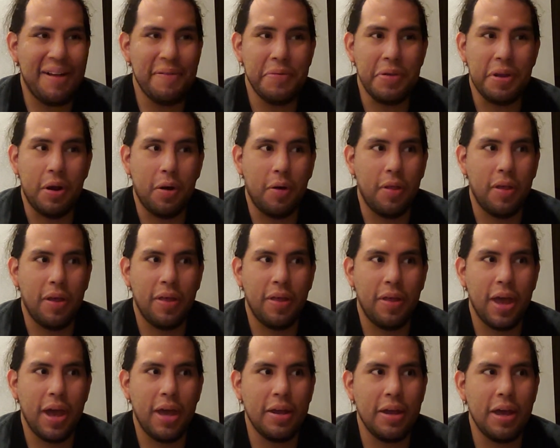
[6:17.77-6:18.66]
you know,
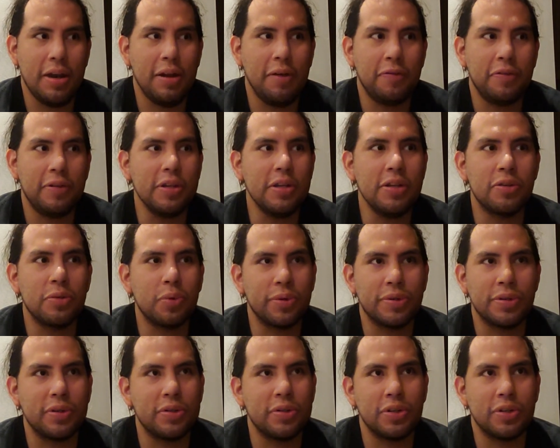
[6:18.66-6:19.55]
NFTs
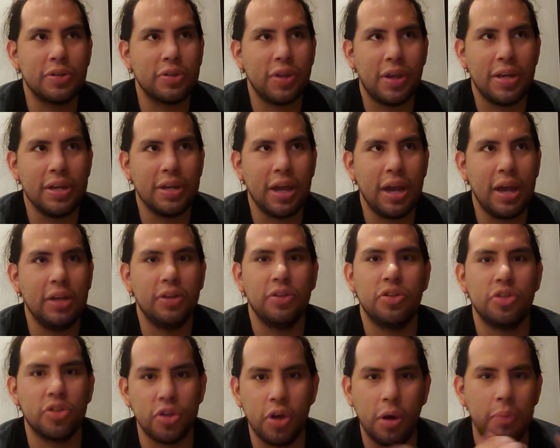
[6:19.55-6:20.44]
wasn't just like
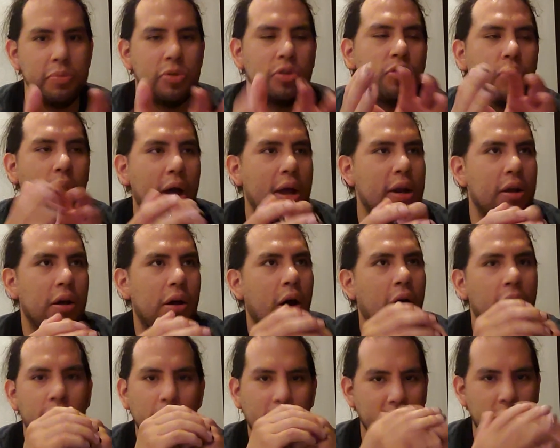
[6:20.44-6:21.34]
a substrata
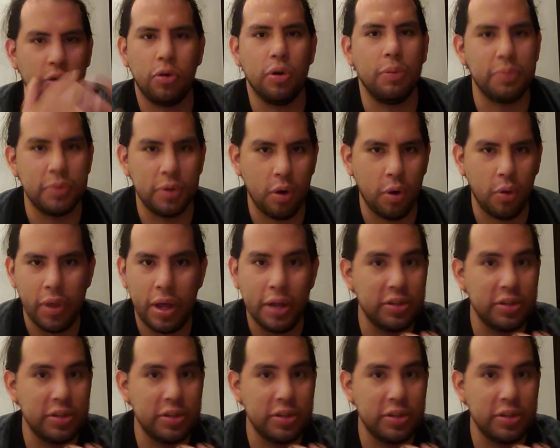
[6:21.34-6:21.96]
of like crypto.